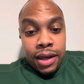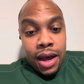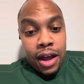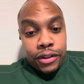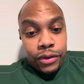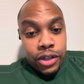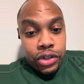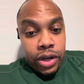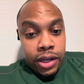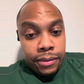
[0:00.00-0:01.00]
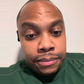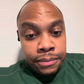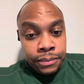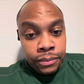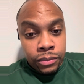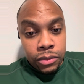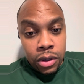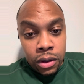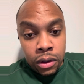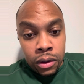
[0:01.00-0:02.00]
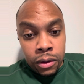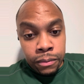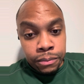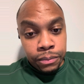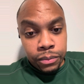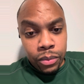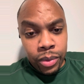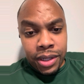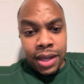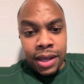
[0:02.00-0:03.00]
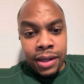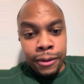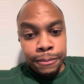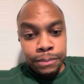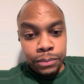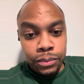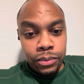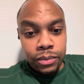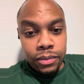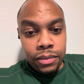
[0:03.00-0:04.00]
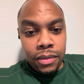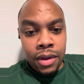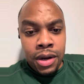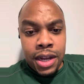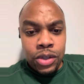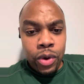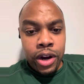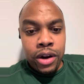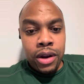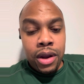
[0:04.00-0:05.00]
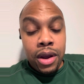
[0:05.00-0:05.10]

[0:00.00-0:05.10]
I was frustrated. But then that's where